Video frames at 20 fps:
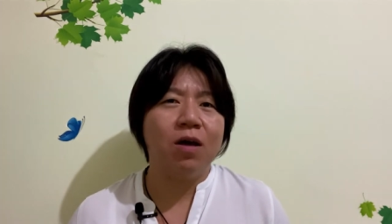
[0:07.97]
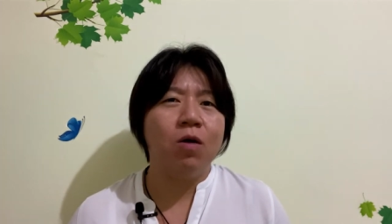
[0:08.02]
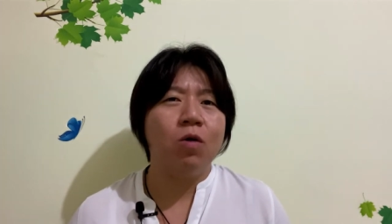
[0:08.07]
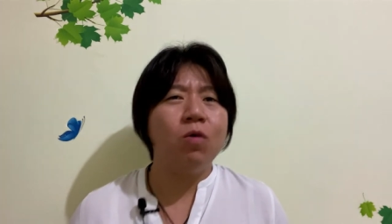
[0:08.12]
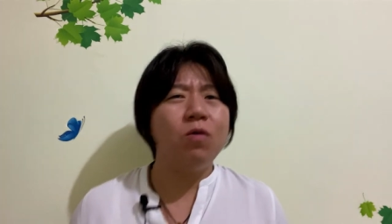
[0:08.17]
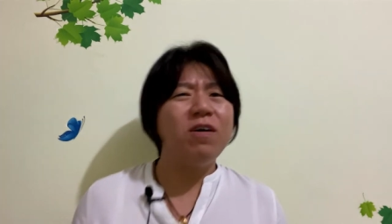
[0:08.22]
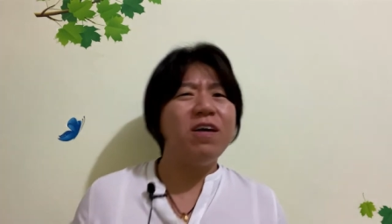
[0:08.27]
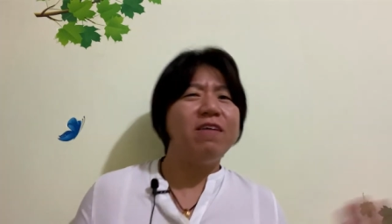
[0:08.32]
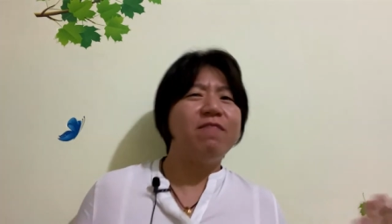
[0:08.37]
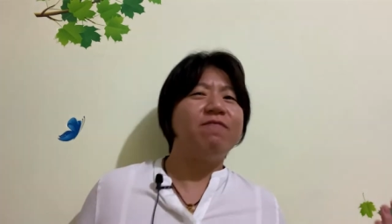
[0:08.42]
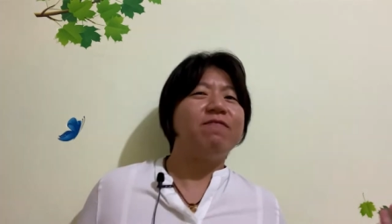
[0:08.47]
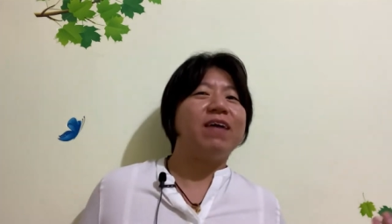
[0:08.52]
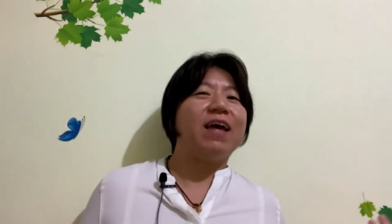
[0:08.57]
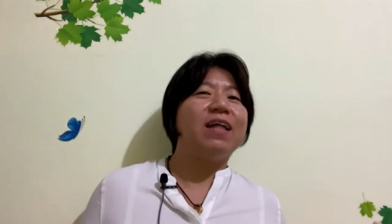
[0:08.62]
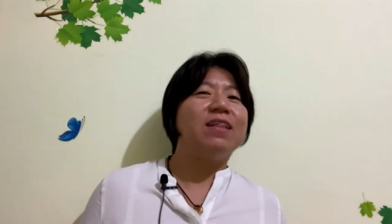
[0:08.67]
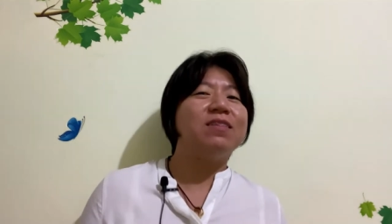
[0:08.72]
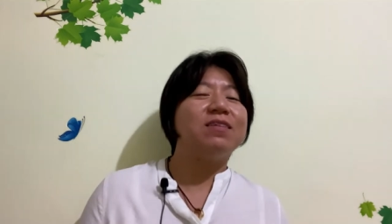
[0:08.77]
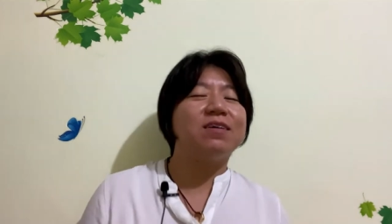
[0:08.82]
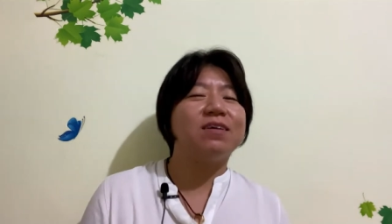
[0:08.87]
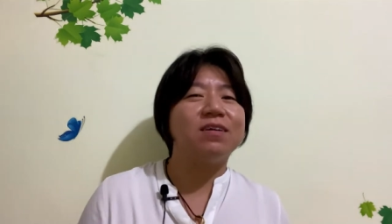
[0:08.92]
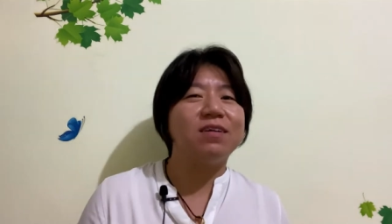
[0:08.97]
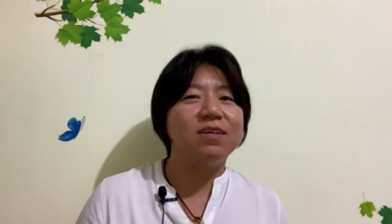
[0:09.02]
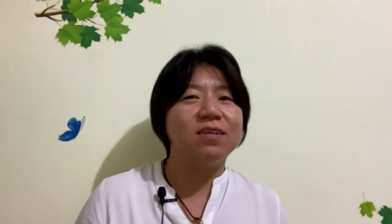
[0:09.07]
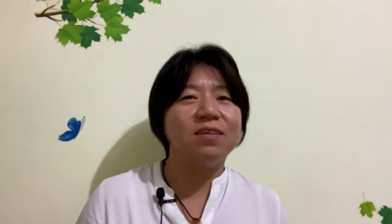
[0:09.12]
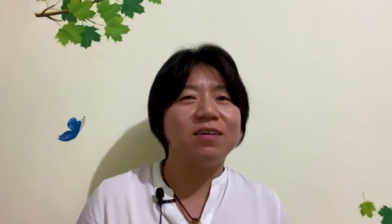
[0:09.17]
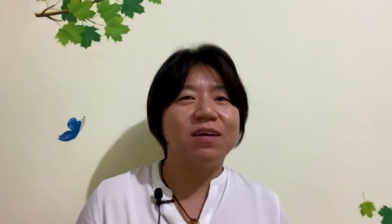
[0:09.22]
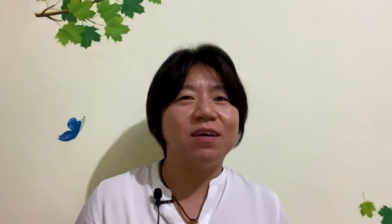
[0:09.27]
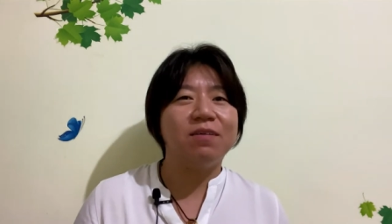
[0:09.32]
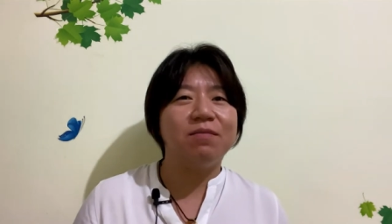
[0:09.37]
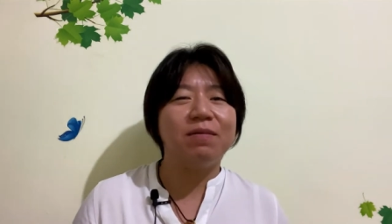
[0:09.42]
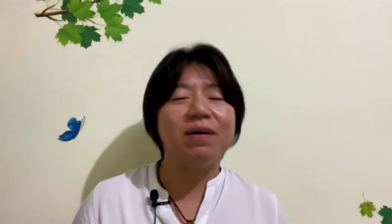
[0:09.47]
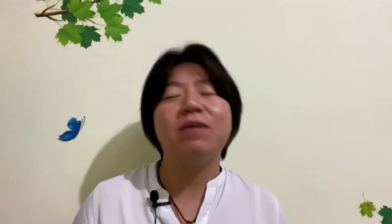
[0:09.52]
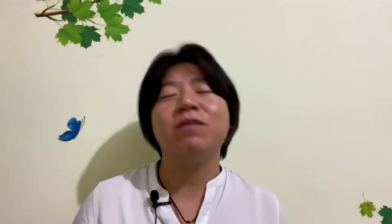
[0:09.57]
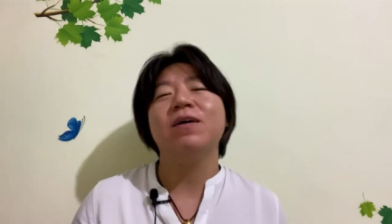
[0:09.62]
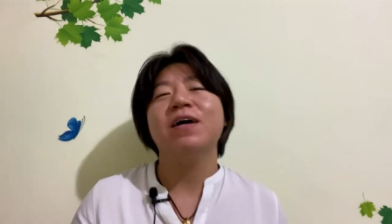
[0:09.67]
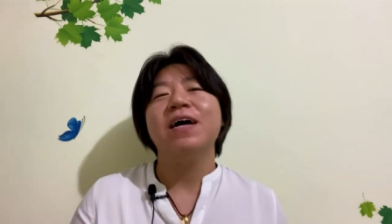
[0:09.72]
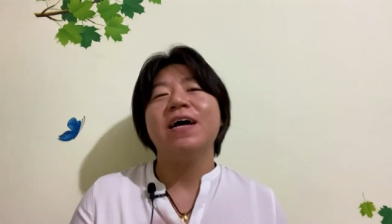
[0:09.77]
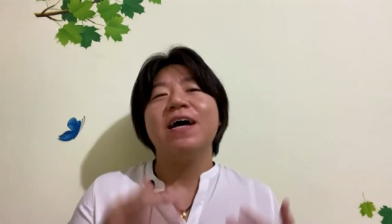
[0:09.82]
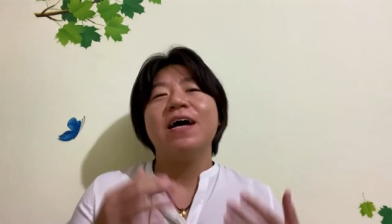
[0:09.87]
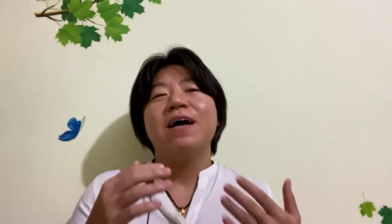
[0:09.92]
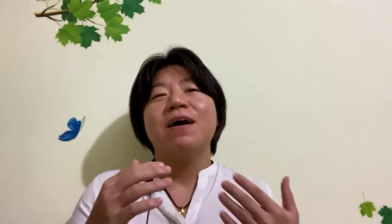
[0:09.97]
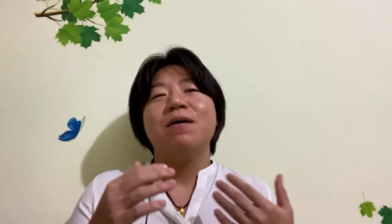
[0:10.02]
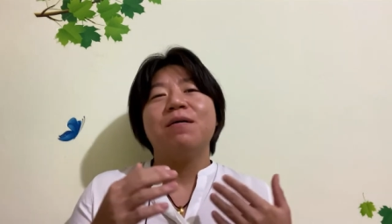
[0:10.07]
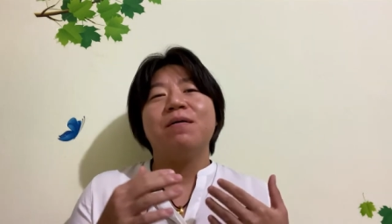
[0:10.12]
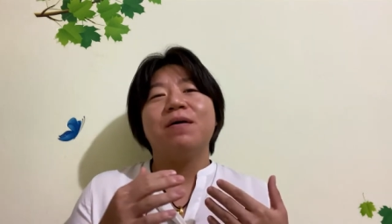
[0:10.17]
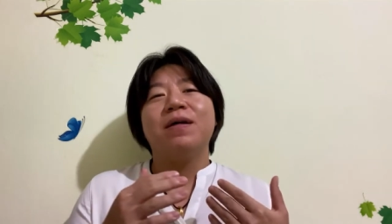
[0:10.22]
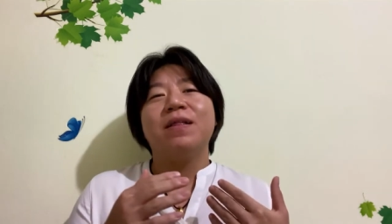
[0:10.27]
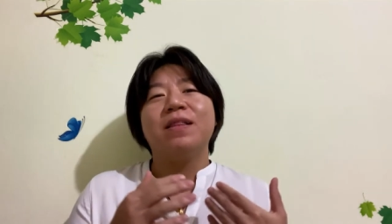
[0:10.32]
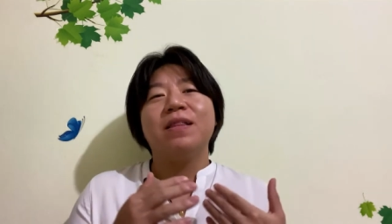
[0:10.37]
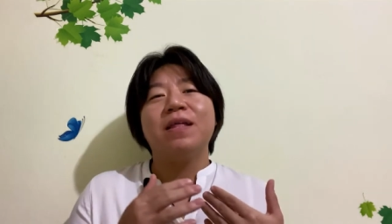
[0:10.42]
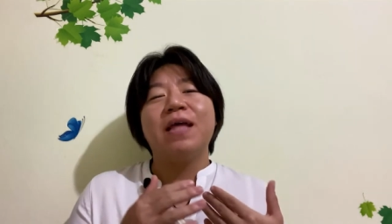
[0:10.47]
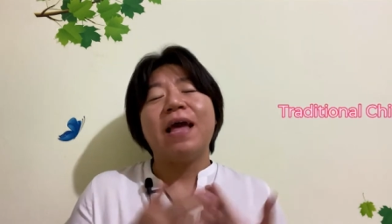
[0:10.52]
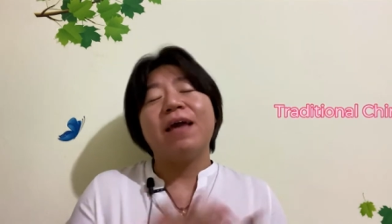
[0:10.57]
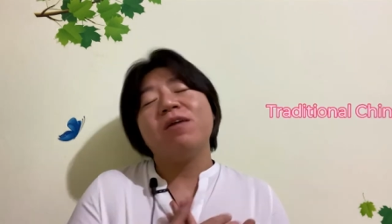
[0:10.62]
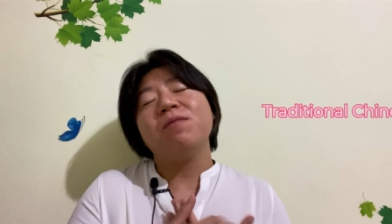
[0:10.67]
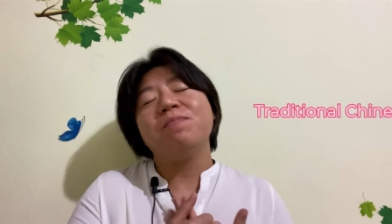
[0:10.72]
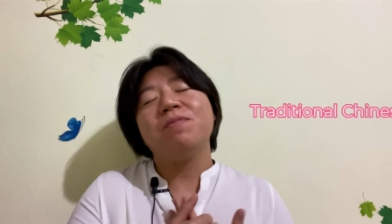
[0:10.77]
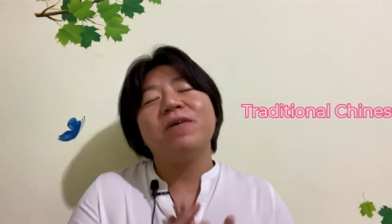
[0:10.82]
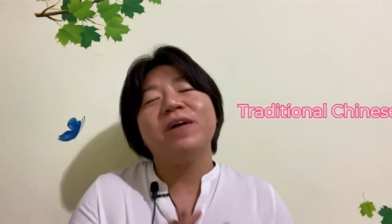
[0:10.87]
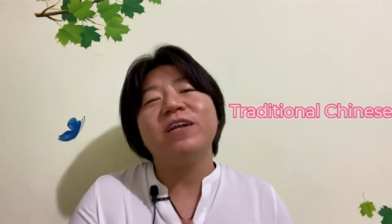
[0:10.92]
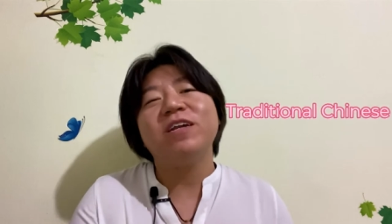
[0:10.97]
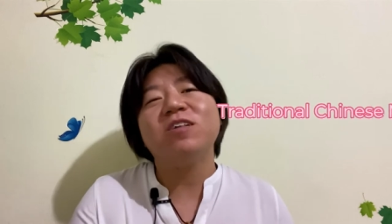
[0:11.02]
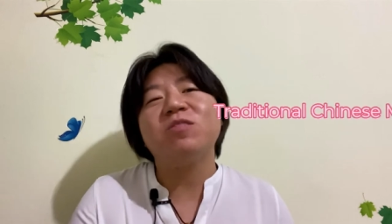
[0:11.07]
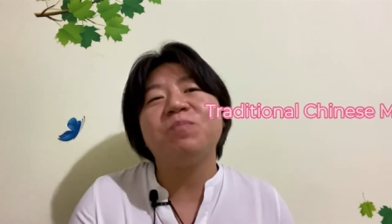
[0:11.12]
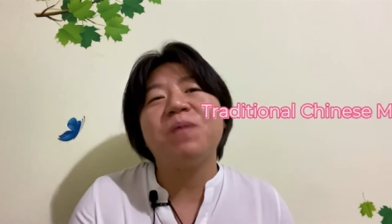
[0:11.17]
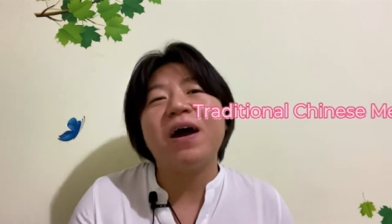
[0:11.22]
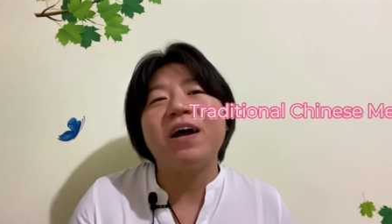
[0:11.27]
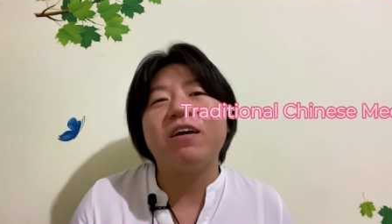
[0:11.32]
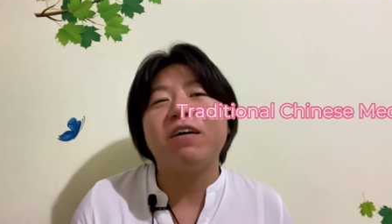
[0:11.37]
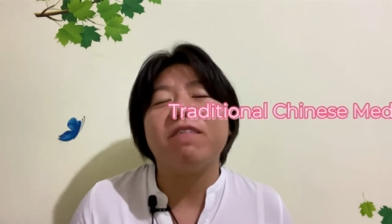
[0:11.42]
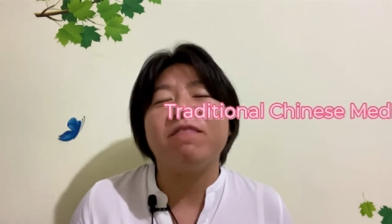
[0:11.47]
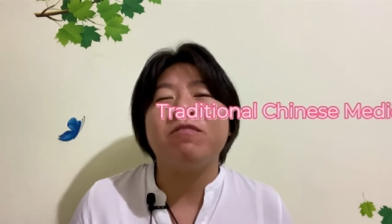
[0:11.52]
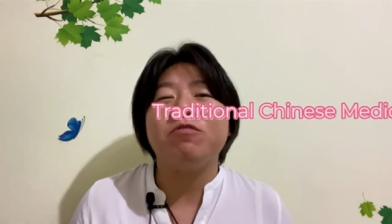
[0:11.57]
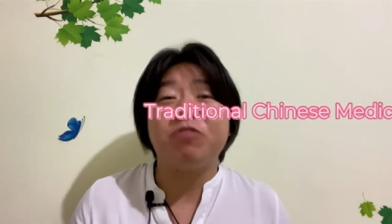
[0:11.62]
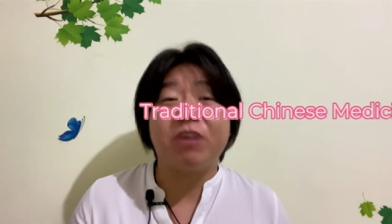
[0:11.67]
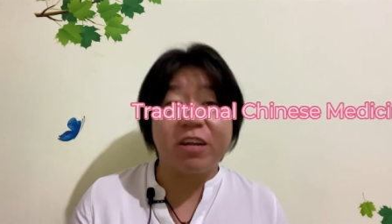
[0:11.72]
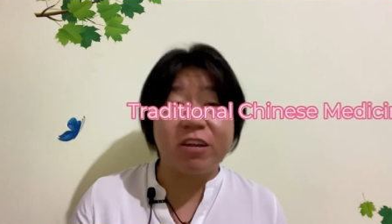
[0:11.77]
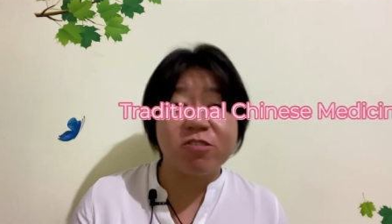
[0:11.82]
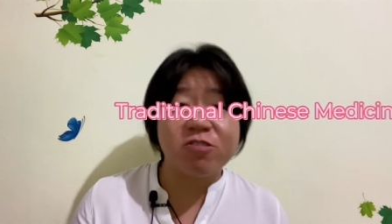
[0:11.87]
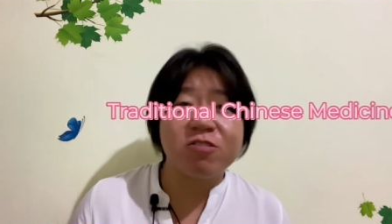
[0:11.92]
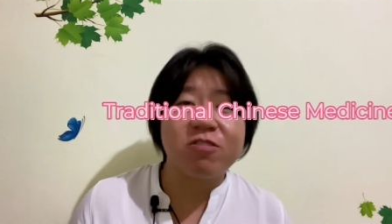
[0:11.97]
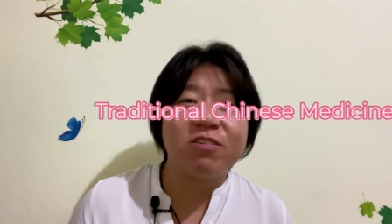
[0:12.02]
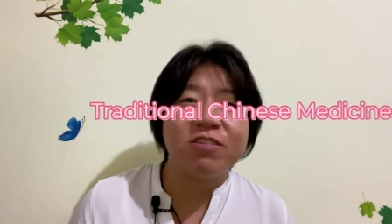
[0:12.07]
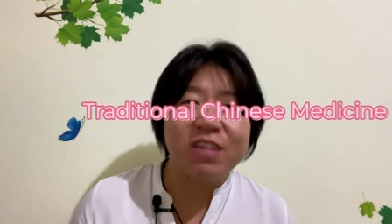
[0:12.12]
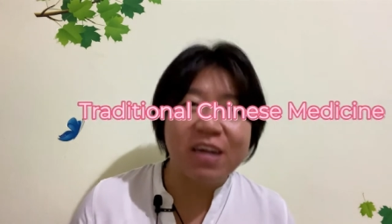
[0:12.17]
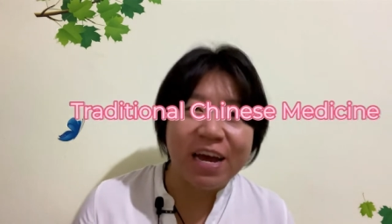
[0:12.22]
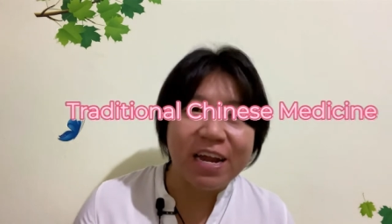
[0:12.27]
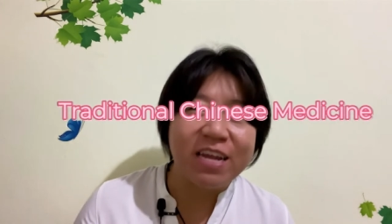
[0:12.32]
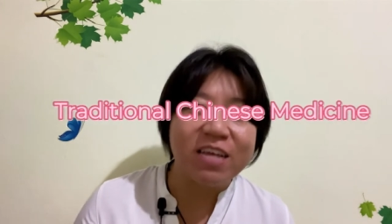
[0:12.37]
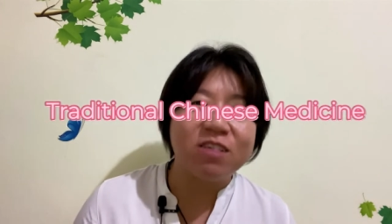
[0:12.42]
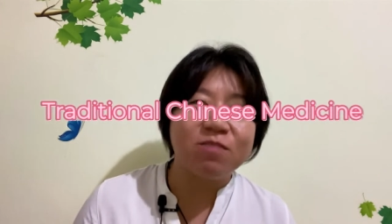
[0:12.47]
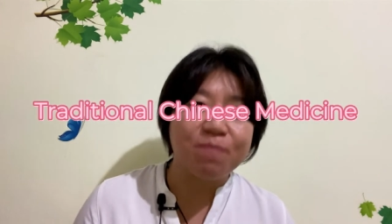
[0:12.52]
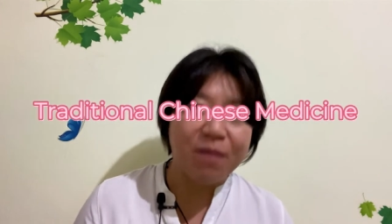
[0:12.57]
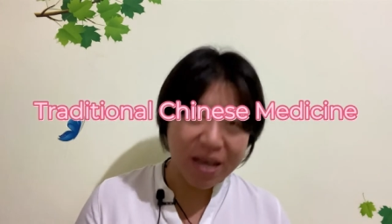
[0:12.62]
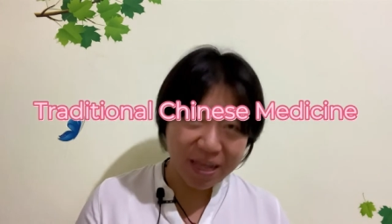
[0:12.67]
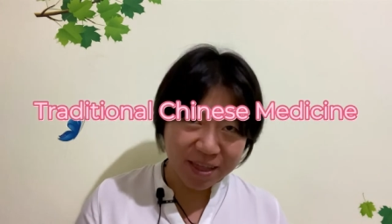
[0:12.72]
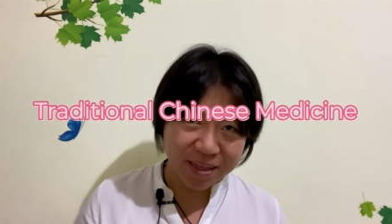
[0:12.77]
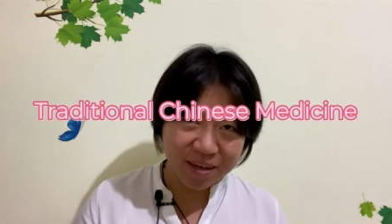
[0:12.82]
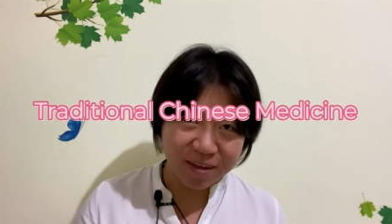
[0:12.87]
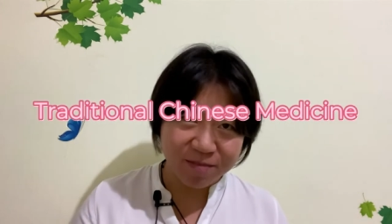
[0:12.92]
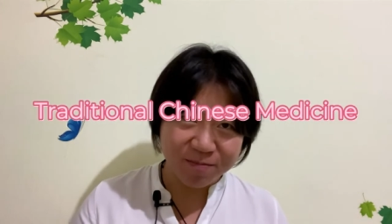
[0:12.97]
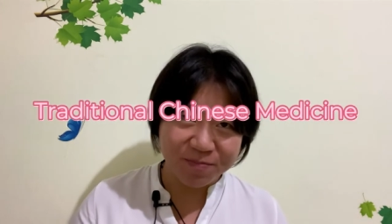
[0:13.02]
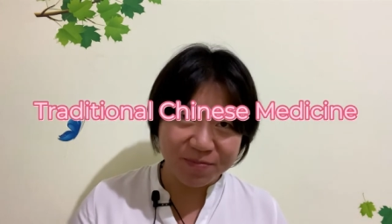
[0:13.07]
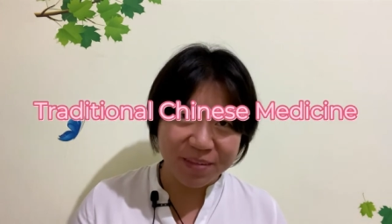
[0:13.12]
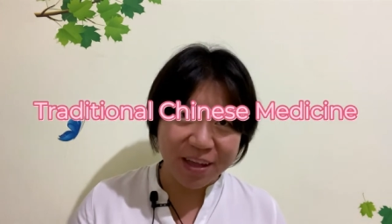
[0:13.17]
Who invented it? Well, acupoint is part of traditional Chinese medicine